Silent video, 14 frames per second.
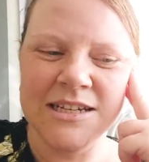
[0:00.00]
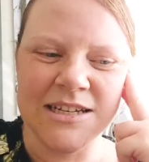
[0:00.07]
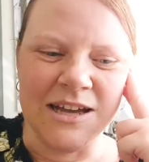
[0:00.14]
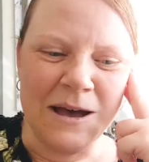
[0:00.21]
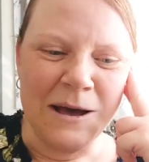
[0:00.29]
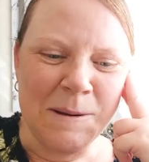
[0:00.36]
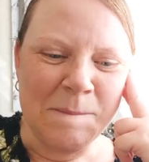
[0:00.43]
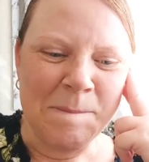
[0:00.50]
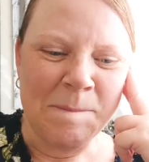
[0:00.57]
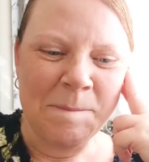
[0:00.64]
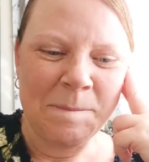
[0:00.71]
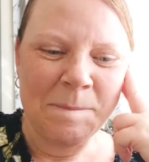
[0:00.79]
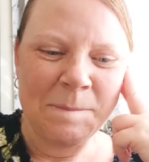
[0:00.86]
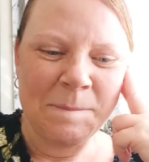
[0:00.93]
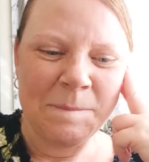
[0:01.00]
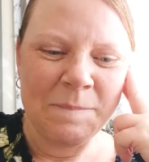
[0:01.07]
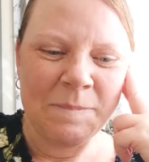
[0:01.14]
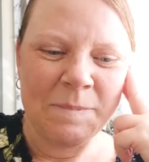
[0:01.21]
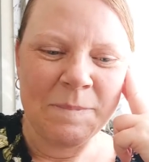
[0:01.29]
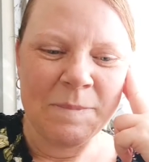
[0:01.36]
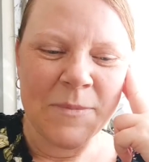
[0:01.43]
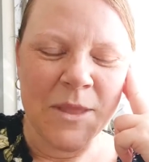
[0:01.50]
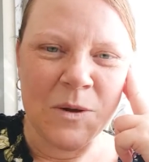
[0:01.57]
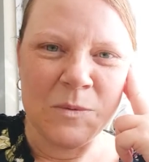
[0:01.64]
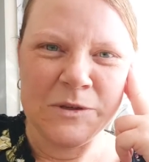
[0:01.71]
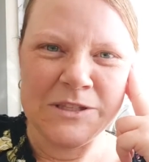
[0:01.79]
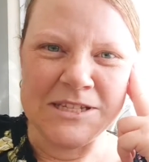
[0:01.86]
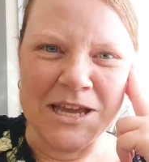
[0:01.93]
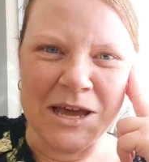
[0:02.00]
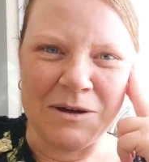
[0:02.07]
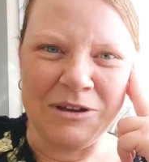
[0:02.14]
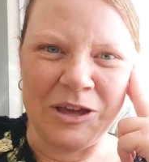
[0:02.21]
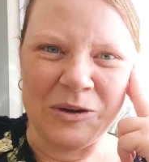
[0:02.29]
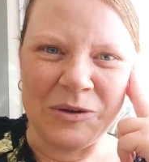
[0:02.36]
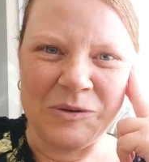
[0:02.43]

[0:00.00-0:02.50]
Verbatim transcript: Um, we'll see how we go.